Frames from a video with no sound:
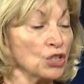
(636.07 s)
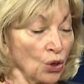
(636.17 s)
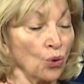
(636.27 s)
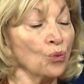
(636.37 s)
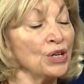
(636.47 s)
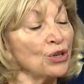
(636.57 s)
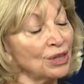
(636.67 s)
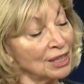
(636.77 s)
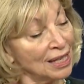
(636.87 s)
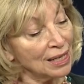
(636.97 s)
So when you
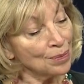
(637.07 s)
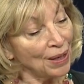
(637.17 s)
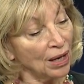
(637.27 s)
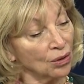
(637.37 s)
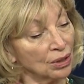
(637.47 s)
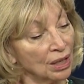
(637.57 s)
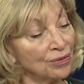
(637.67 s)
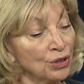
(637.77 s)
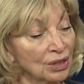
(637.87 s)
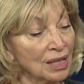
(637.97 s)
think about, if
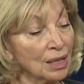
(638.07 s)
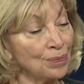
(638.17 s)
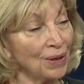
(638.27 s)
you think about...